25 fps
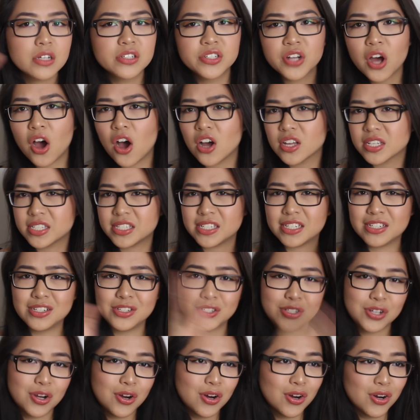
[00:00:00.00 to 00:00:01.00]
tossed
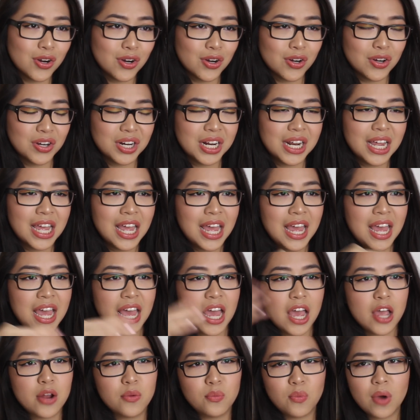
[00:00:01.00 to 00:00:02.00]
and turned
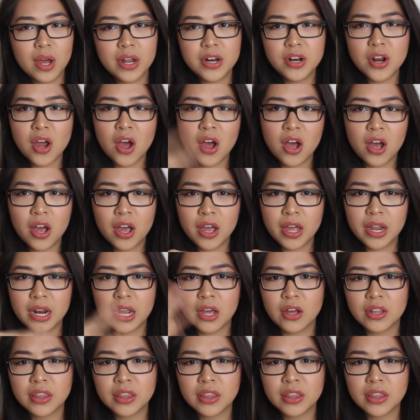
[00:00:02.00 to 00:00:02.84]
and whatnot